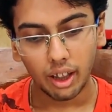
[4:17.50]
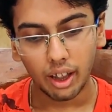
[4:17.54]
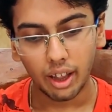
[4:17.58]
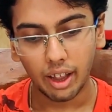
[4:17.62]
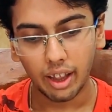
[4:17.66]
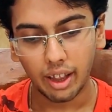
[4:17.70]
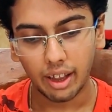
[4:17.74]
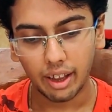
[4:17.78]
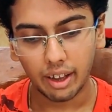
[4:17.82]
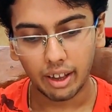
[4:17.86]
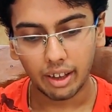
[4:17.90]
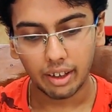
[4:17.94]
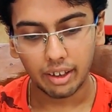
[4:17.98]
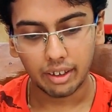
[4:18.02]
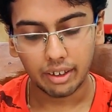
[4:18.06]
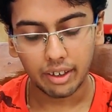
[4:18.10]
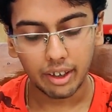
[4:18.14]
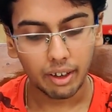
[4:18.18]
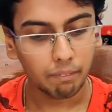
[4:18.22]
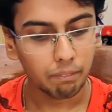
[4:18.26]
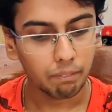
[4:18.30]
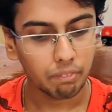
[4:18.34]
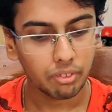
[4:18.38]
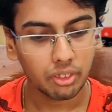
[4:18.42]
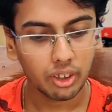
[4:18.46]
And
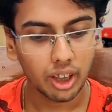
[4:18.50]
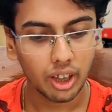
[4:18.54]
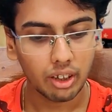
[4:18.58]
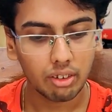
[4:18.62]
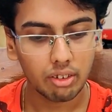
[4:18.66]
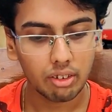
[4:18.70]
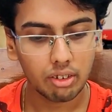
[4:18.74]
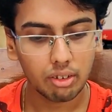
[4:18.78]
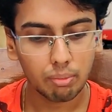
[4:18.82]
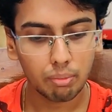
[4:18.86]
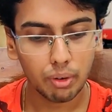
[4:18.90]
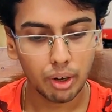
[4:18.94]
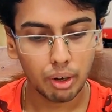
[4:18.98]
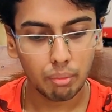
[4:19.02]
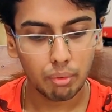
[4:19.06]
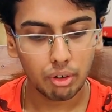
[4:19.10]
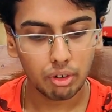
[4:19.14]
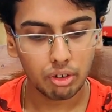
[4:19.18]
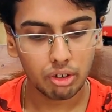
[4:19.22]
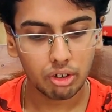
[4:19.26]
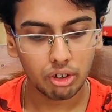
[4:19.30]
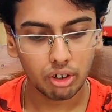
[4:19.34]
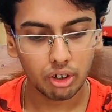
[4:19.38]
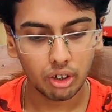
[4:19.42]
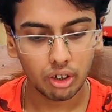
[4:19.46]
yeah, that's pretty
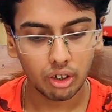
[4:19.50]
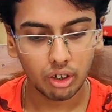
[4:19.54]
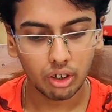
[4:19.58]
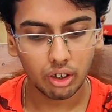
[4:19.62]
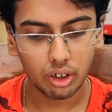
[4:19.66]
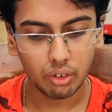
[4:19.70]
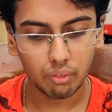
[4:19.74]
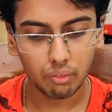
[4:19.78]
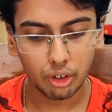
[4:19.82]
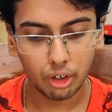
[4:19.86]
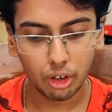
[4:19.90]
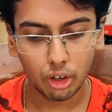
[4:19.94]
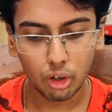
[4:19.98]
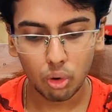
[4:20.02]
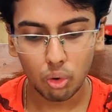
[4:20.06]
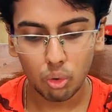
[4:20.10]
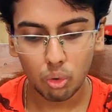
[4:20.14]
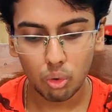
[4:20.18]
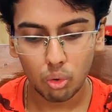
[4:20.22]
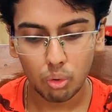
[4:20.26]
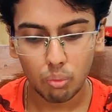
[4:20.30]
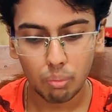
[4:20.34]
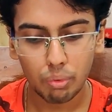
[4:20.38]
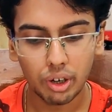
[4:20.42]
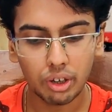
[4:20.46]
much in the video.
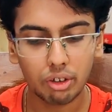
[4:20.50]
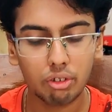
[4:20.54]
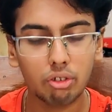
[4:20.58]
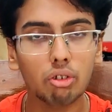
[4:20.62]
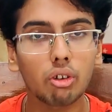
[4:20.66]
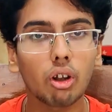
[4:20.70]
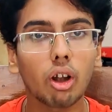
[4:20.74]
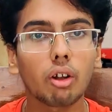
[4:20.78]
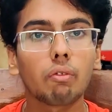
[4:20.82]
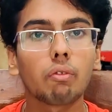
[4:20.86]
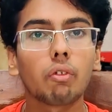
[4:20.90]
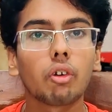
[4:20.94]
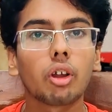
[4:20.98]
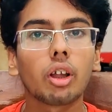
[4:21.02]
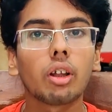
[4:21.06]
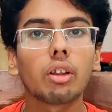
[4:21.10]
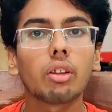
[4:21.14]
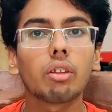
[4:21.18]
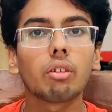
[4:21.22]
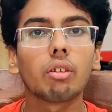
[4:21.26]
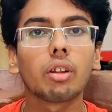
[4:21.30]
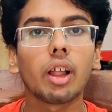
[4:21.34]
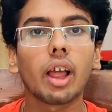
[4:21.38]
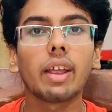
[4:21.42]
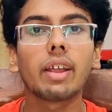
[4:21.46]
Please do not forget
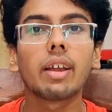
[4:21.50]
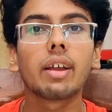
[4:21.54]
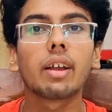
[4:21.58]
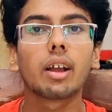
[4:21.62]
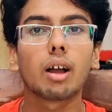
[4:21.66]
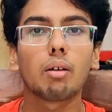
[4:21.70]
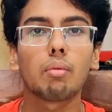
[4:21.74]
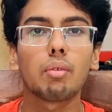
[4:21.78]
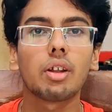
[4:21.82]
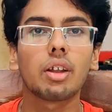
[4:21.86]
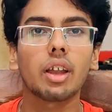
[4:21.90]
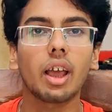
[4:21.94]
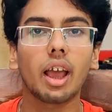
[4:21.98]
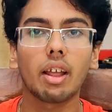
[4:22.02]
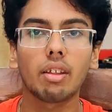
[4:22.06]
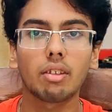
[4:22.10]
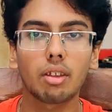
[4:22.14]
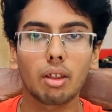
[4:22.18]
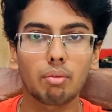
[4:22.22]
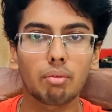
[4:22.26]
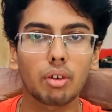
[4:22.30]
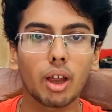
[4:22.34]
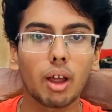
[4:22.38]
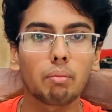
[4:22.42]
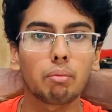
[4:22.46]
to like, comment and
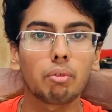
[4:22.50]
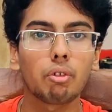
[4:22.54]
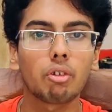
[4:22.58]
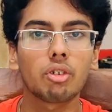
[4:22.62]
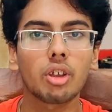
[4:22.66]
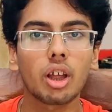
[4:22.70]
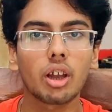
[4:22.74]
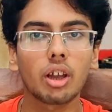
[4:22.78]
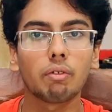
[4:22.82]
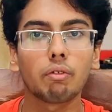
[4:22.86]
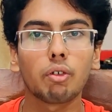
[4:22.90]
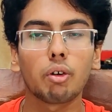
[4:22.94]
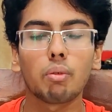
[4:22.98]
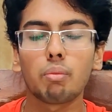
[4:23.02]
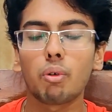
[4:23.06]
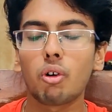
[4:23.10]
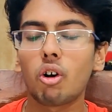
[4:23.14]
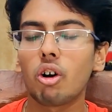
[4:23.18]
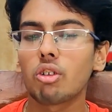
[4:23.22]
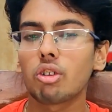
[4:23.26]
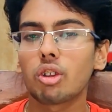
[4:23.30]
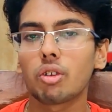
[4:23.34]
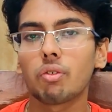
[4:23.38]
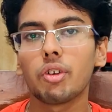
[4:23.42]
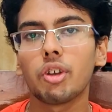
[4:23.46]
subscribe to the channel for more
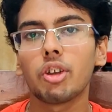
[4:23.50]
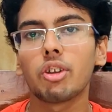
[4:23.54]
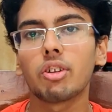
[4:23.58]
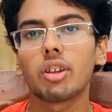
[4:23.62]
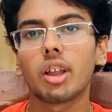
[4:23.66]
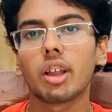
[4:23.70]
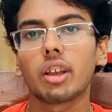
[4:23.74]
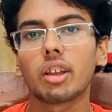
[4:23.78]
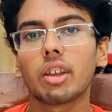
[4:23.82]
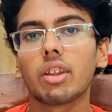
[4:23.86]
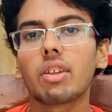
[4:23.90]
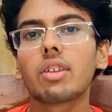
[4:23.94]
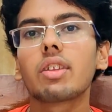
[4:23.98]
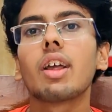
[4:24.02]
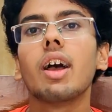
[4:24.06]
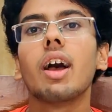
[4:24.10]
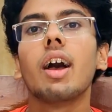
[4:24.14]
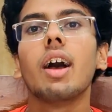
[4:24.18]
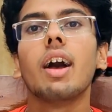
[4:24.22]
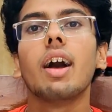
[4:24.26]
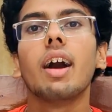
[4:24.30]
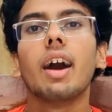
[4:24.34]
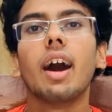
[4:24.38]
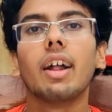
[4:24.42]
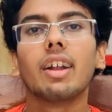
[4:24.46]
awesome videos like this.
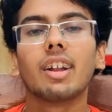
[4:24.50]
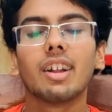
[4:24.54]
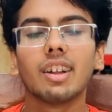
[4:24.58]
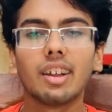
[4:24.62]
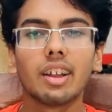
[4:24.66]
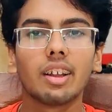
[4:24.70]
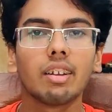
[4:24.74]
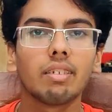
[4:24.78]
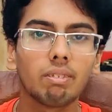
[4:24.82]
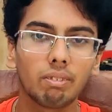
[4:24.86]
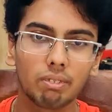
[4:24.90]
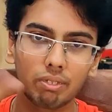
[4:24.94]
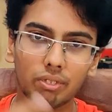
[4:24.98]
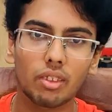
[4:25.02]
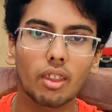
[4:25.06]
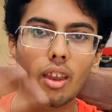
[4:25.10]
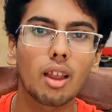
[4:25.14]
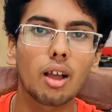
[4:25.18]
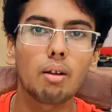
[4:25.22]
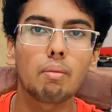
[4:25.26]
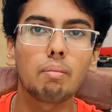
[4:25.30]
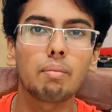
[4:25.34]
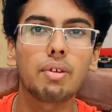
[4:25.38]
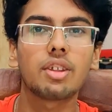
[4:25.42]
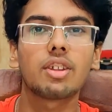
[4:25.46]
Until then,
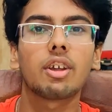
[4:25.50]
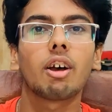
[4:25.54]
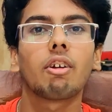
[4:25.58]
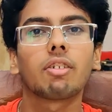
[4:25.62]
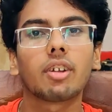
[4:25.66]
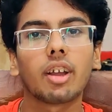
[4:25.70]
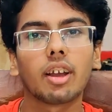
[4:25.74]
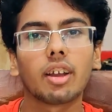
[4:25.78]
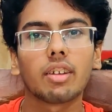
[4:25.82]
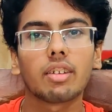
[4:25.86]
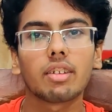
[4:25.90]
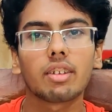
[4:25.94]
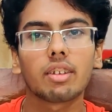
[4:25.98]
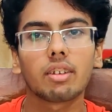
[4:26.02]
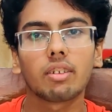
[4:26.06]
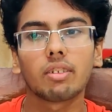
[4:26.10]
peace out guys.